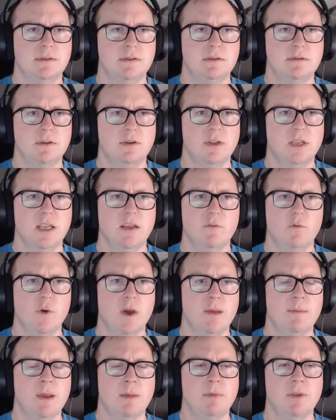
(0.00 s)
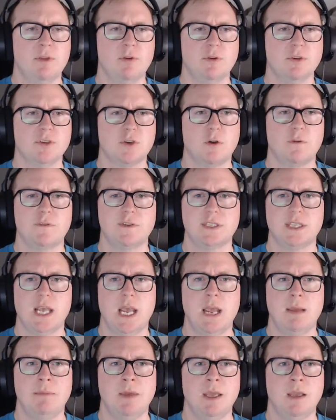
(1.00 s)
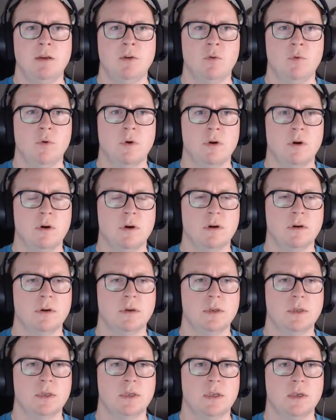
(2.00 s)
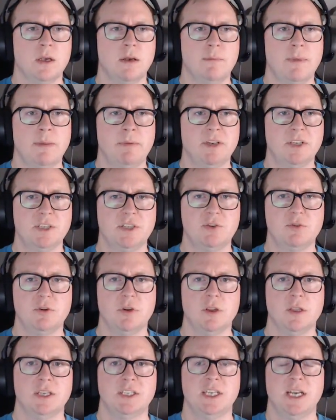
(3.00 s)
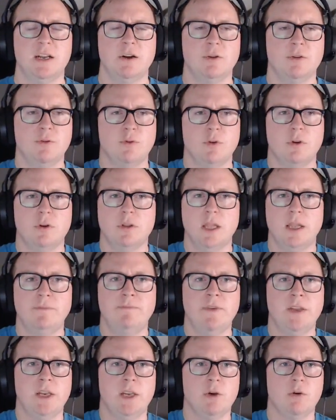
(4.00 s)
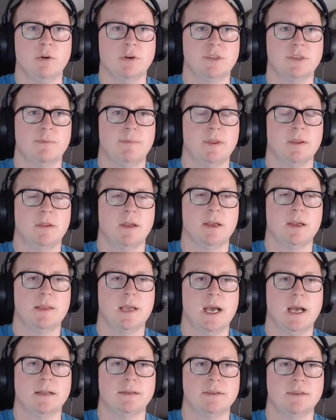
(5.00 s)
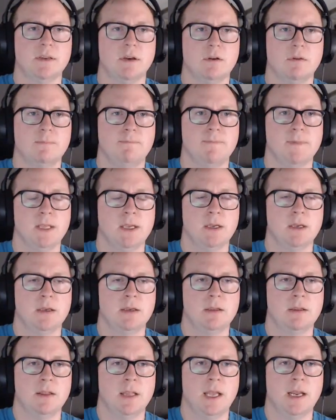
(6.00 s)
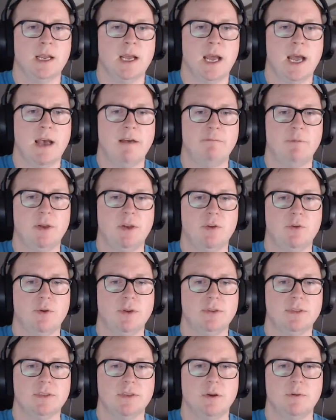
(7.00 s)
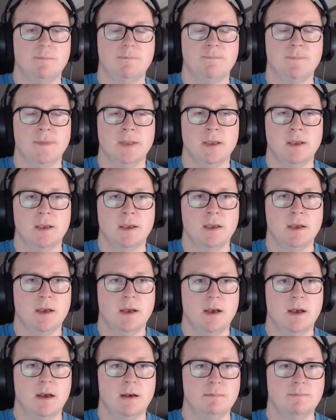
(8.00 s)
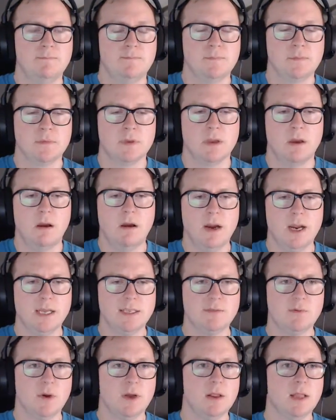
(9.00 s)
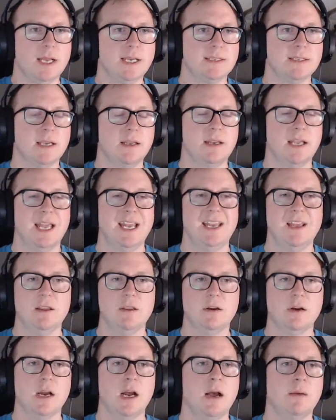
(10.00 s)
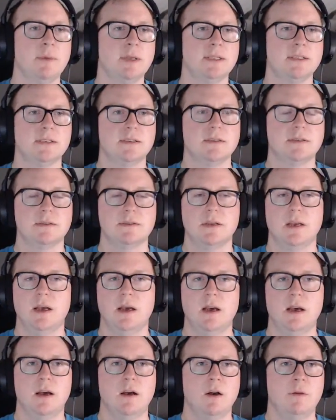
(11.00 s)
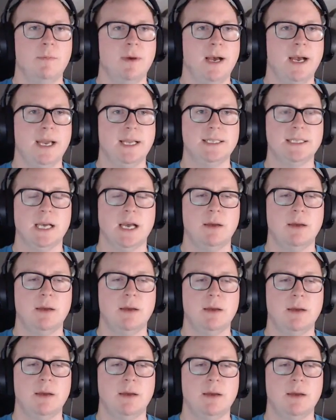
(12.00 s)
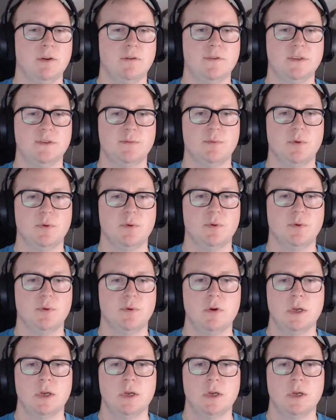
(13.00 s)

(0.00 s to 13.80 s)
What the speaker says: the giveaway maybe through Surface Gaming, or maybe just do it on the channel through a Gleam video or something like that. So like I have been doing. So all right, guys. Well, like I said, any other comments on my time with the Surface Pro,